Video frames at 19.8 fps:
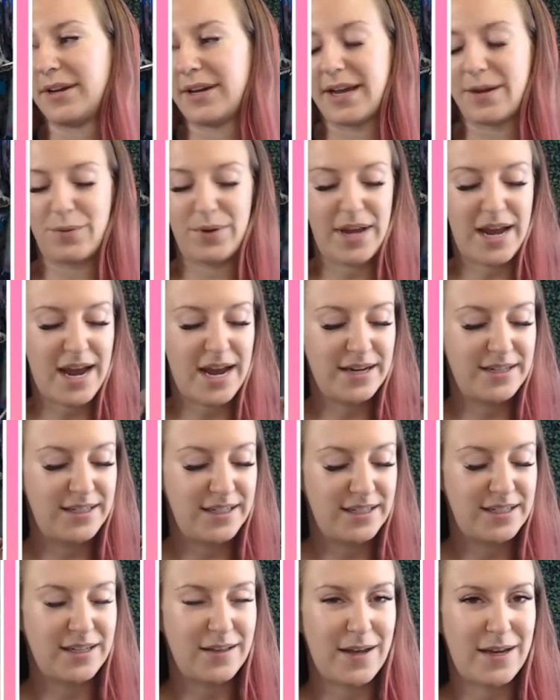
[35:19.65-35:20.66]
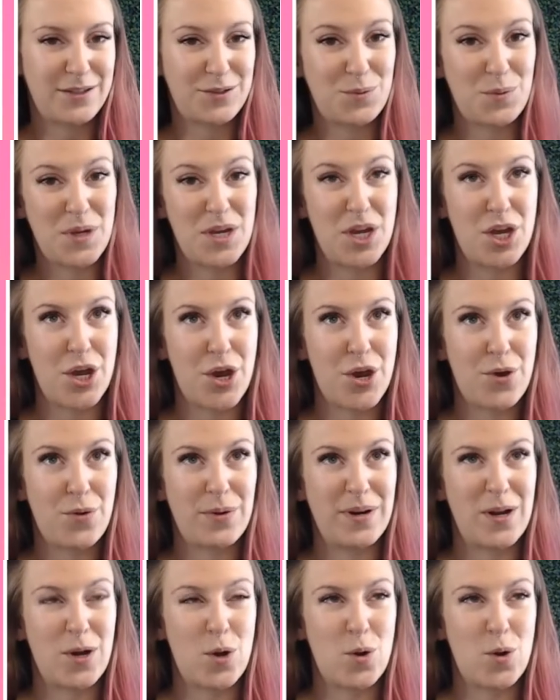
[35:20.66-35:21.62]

And we add detail as we go, and it